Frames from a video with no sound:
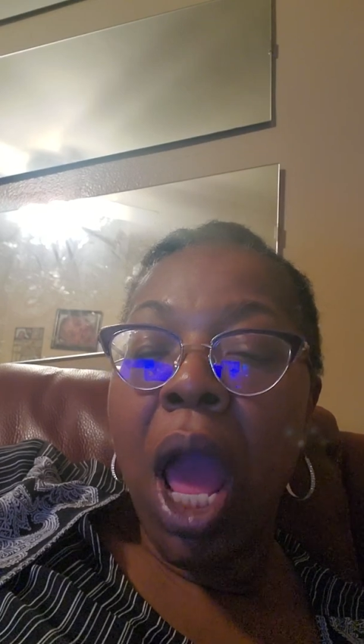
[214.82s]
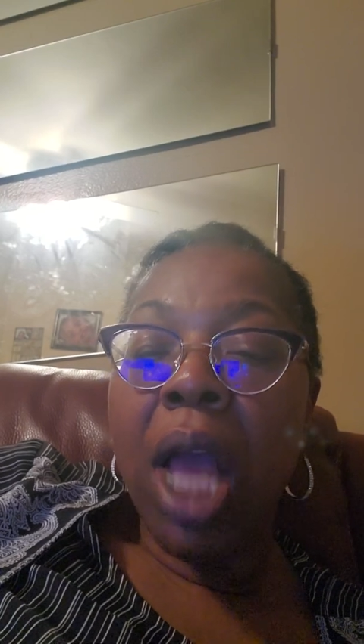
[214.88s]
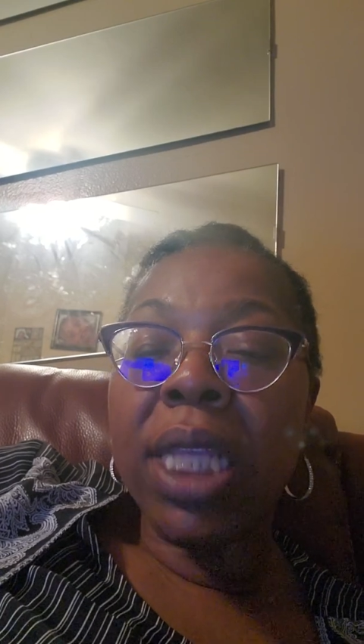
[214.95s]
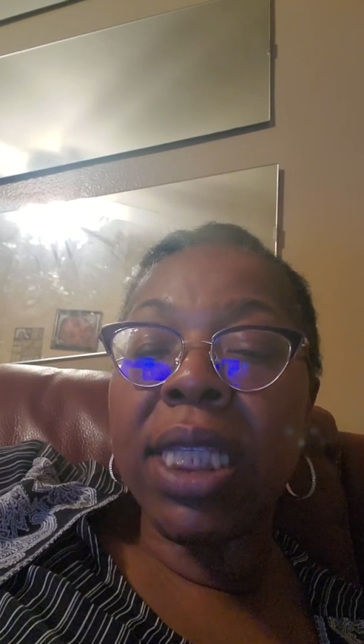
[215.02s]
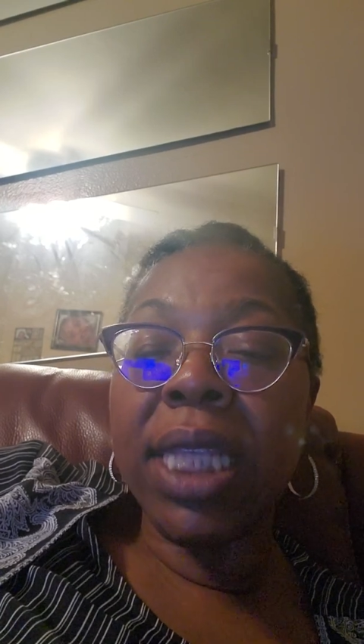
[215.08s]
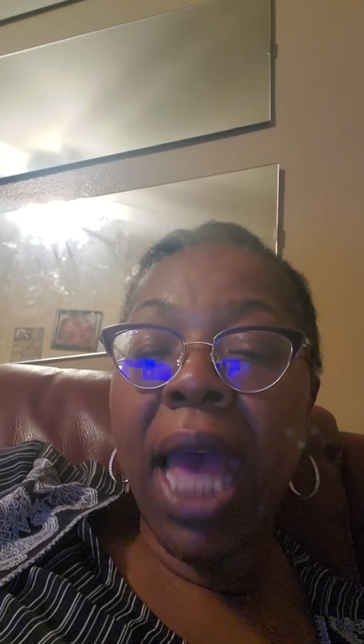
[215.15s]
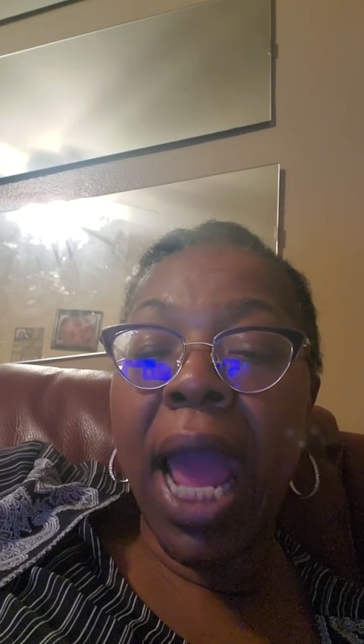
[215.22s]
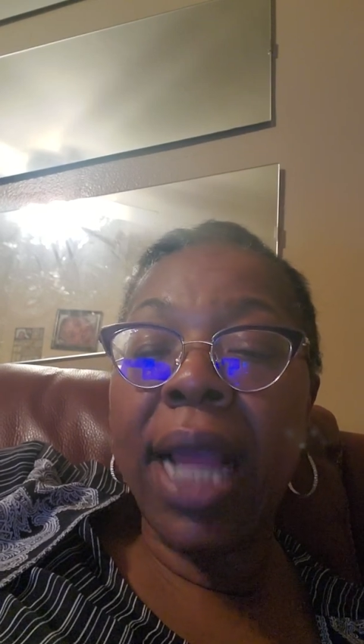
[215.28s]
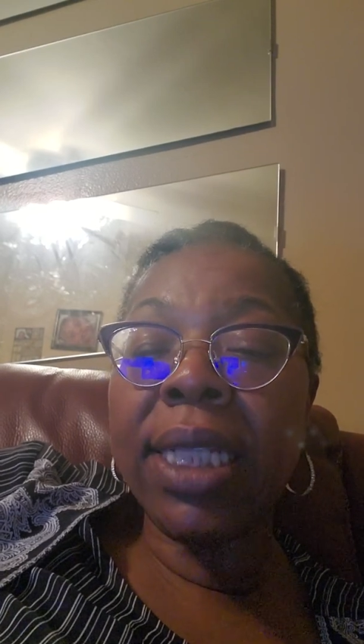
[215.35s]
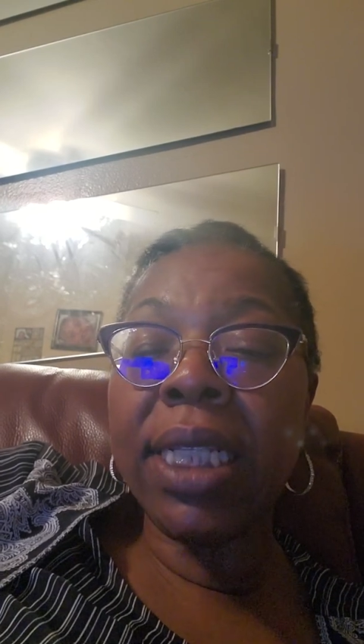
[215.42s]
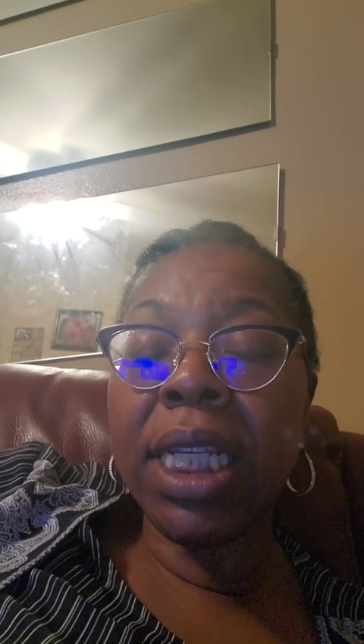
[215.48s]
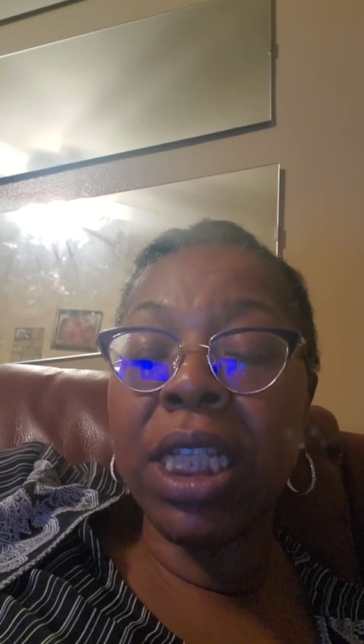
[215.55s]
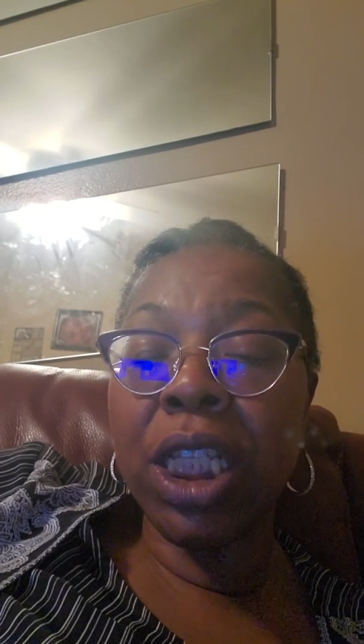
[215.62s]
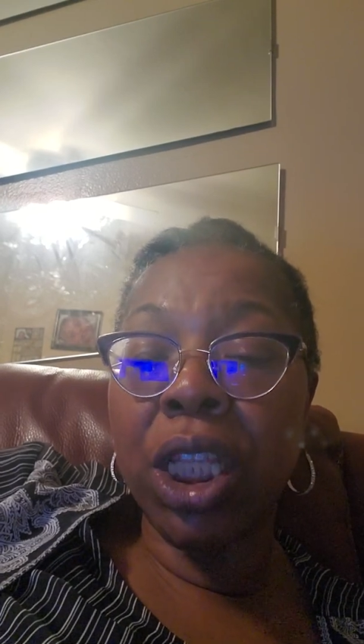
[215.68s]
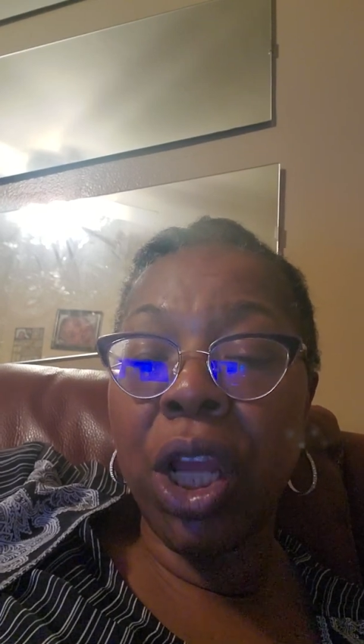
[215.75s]

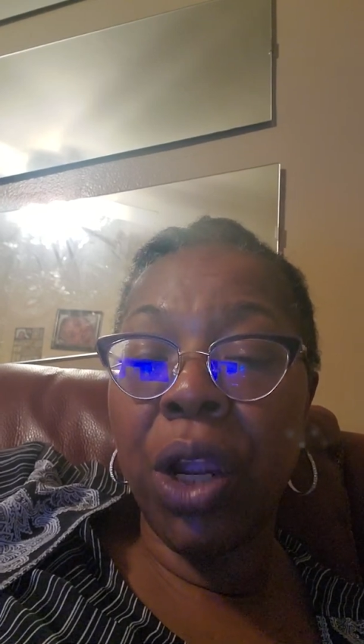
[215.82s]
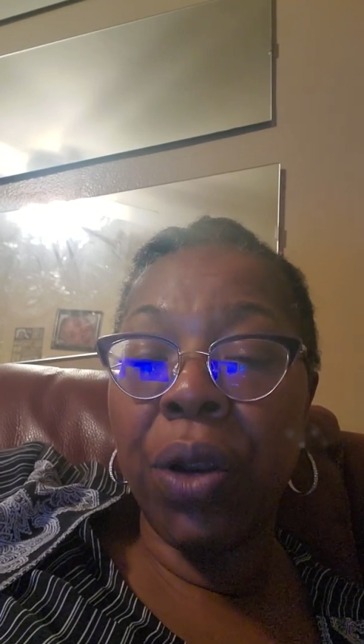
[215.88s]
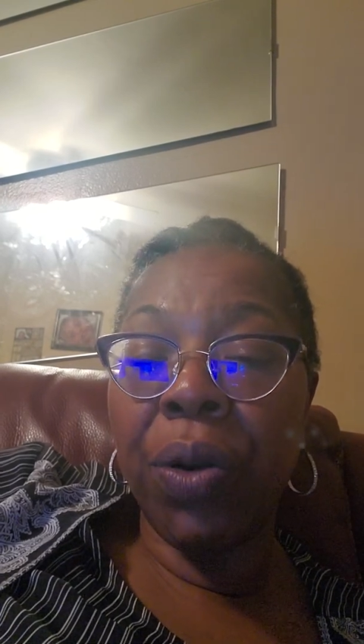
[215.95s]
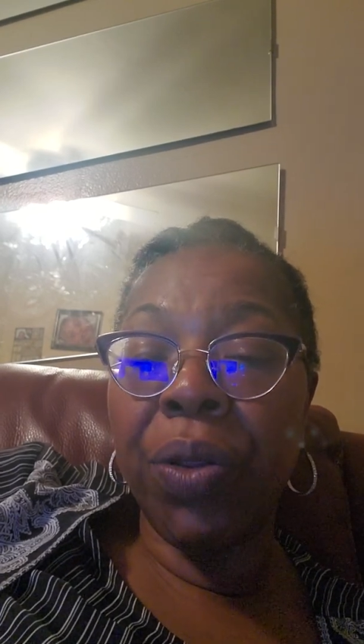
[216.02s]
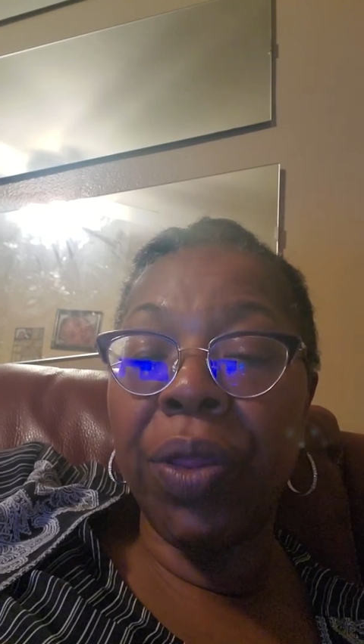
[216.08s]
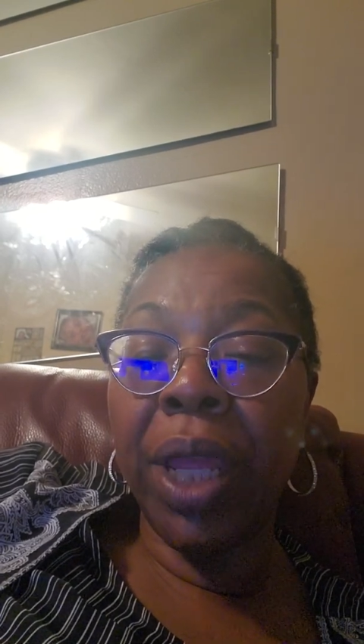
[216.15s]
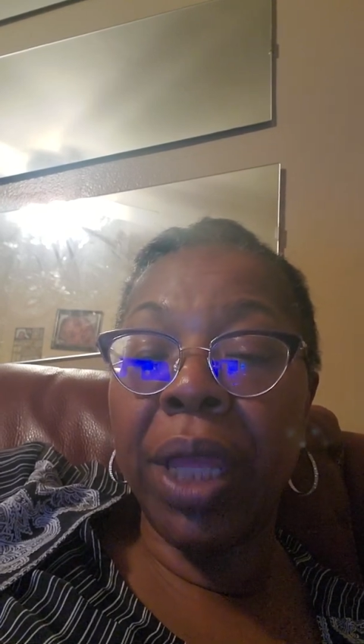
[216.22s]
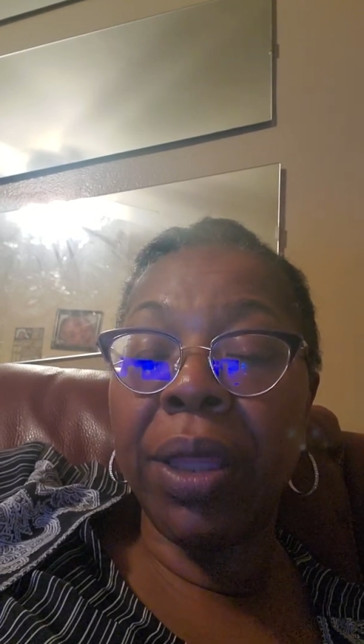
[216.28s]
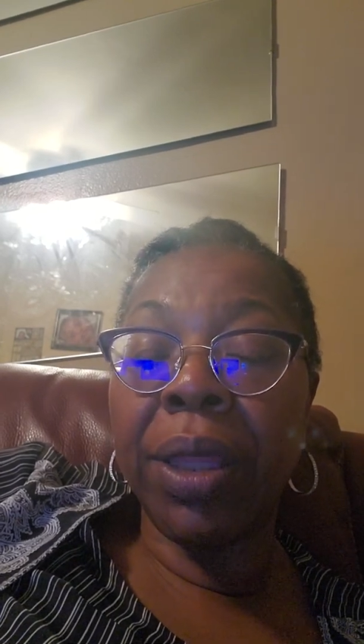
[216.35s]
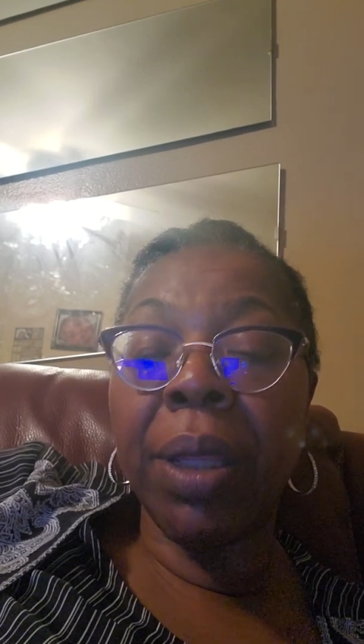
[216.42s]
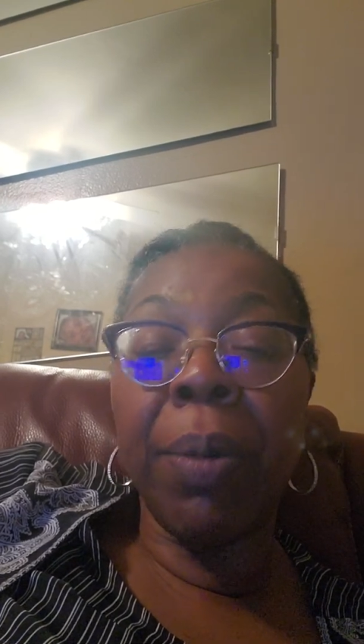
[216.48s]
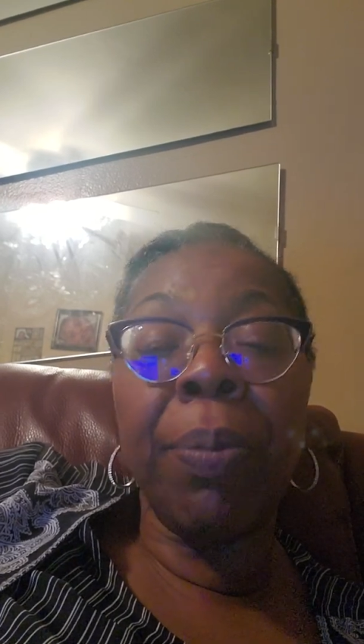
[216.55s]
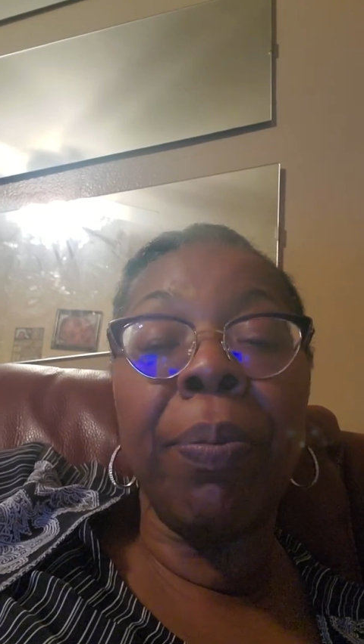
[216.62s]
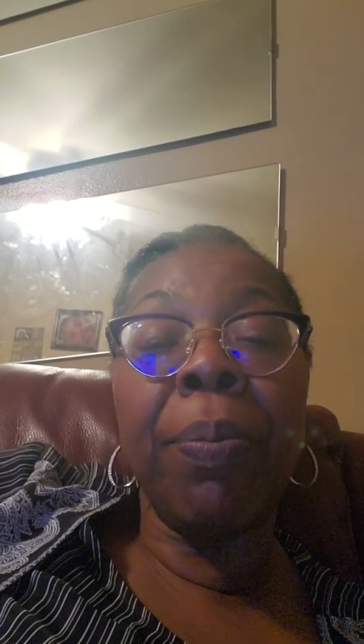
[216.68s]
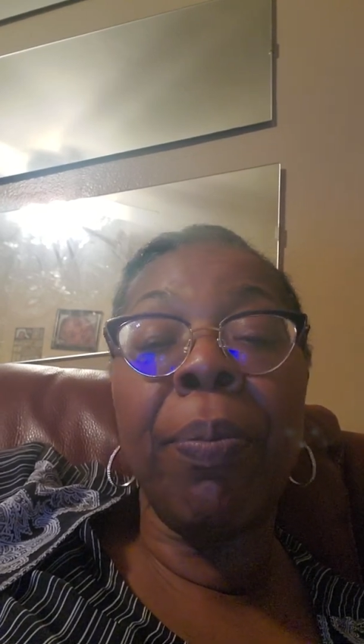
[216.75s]
Scientists learned that the